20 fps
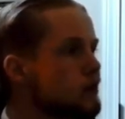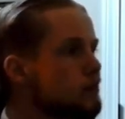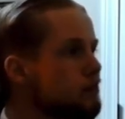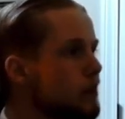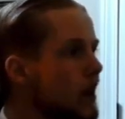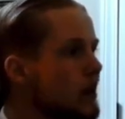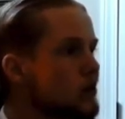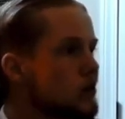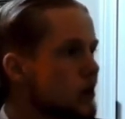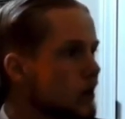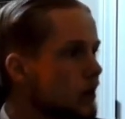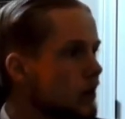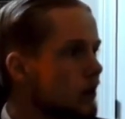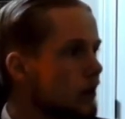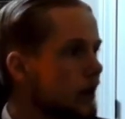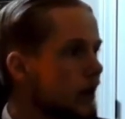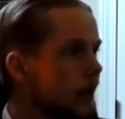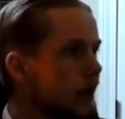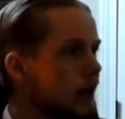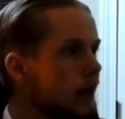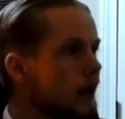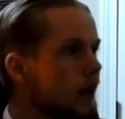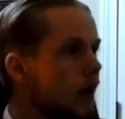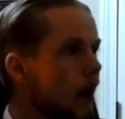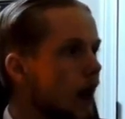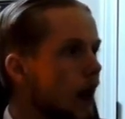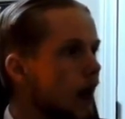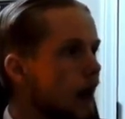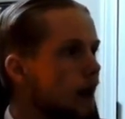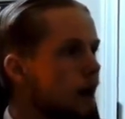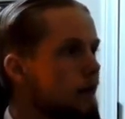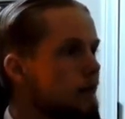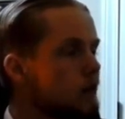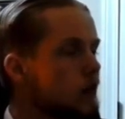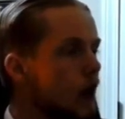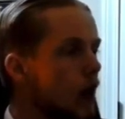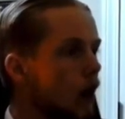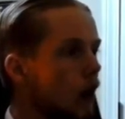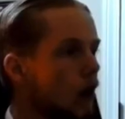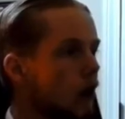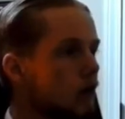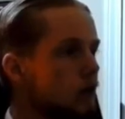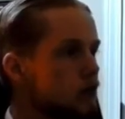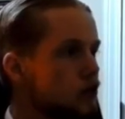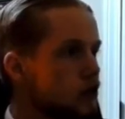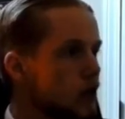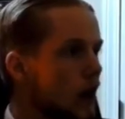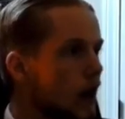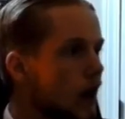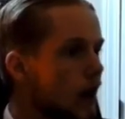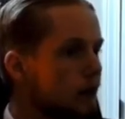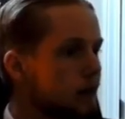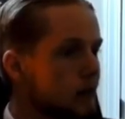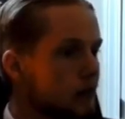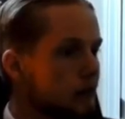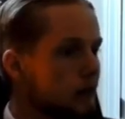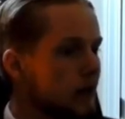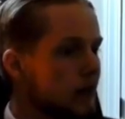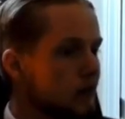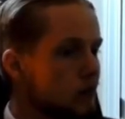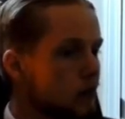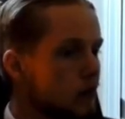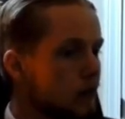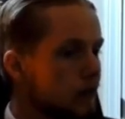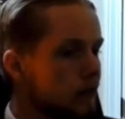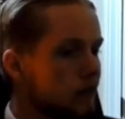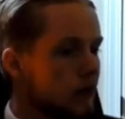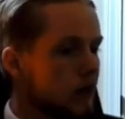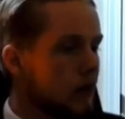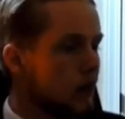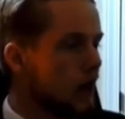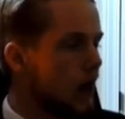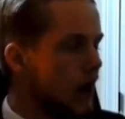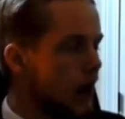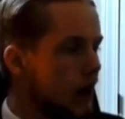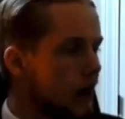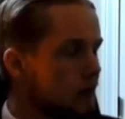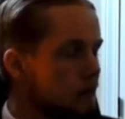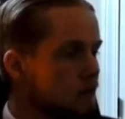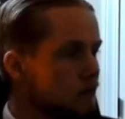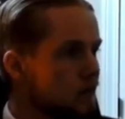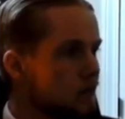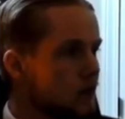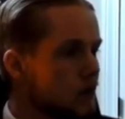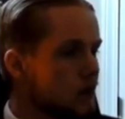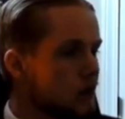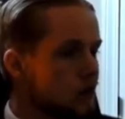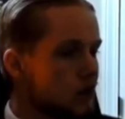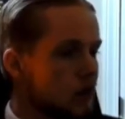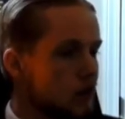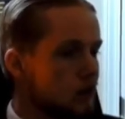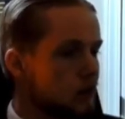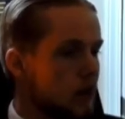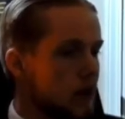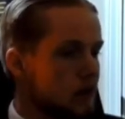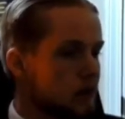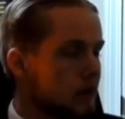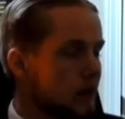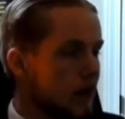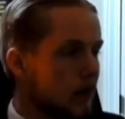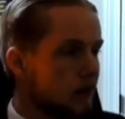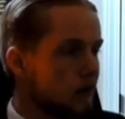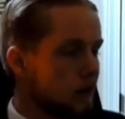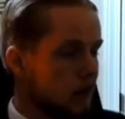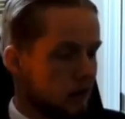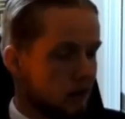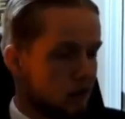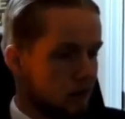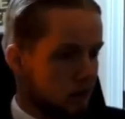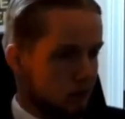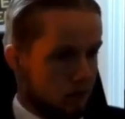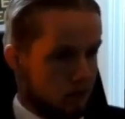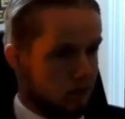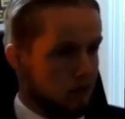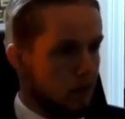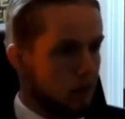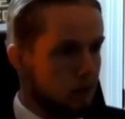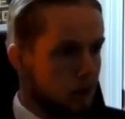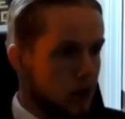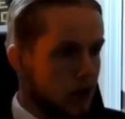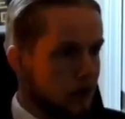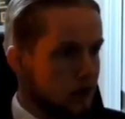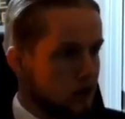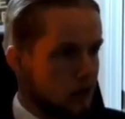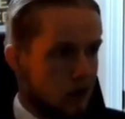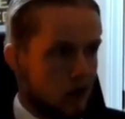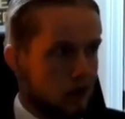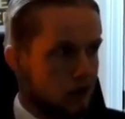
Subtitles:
basically all jobs. It'll be a sort of situation where that's replaced our